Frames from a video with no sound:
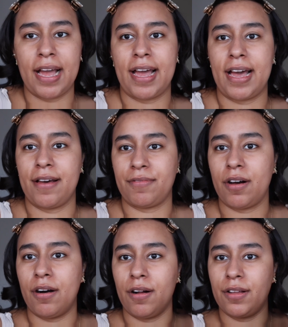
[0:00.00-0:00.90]
I have
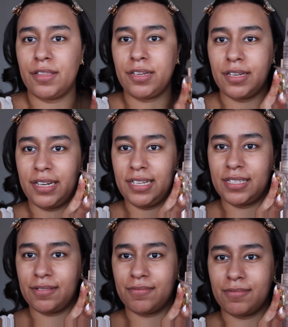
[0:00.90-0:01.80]
all the
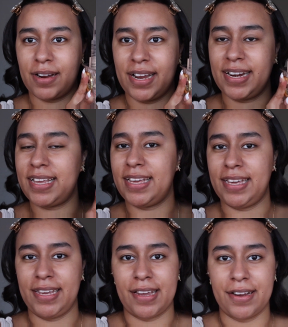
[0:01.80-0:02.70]
goodies right
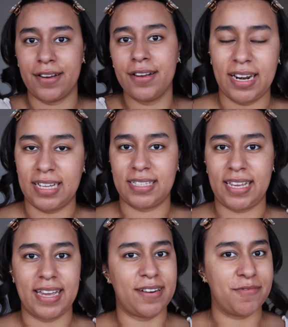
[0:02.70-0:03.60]
here. Let's
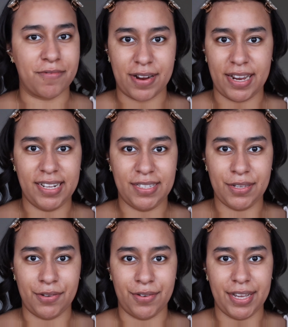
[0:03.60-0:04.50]
get right
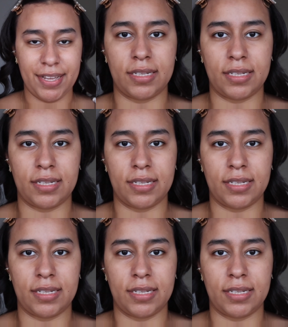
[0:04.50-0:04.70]
into it.